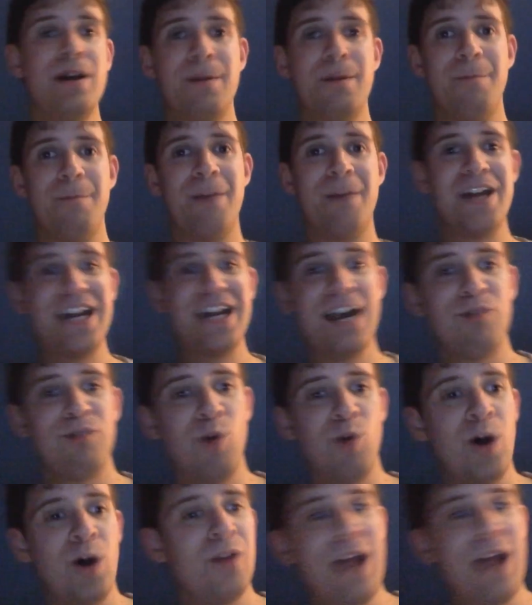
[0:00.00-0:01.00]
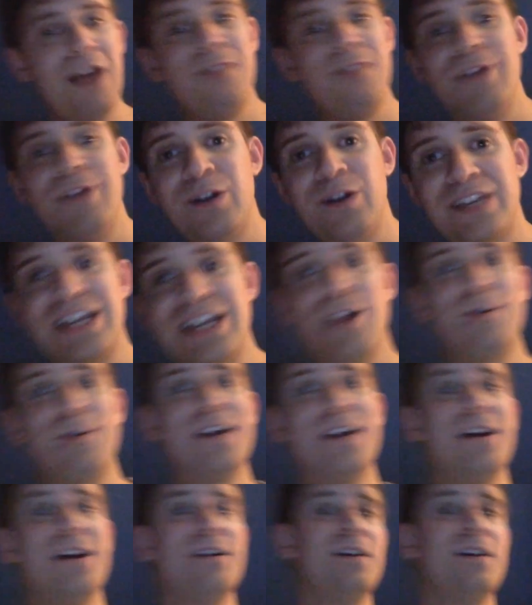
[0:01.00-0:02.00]
Monday Night Raw. Lyra
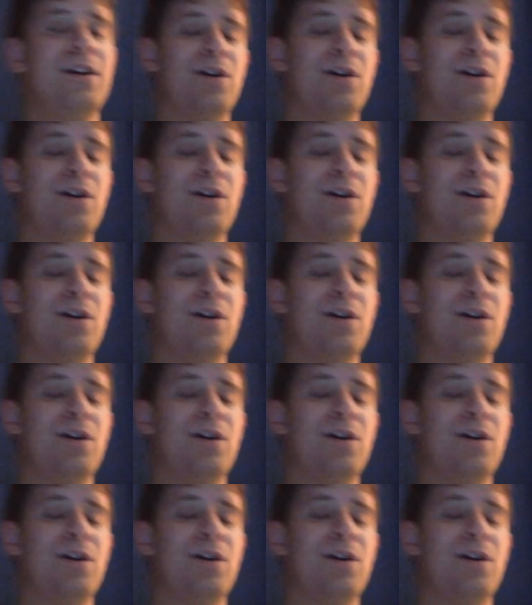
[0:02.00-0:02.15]
Valkyria